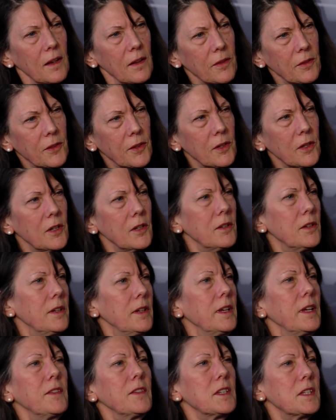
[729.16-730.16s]
a
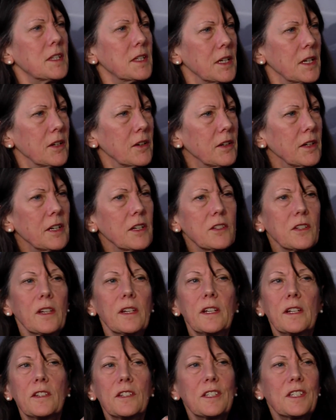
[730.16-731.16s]
third in the series,
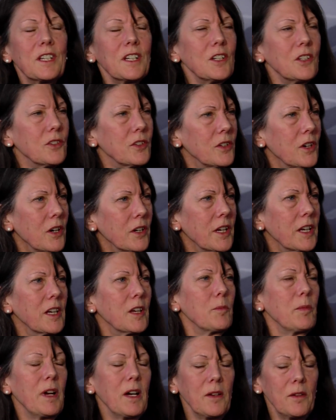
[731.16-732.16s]
still
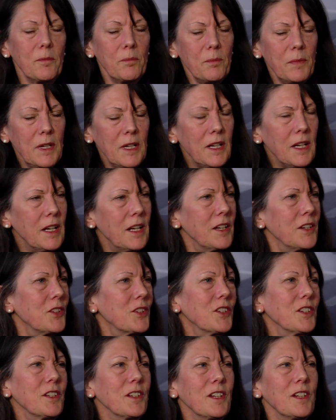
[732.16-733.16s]
talking about
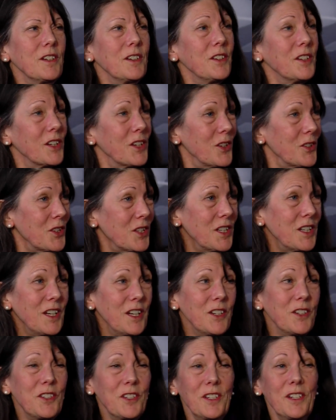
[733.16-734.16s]
mediation,
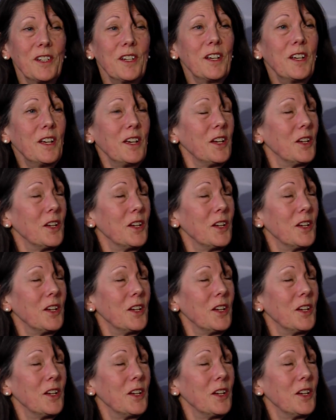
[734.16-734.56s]
negotiation,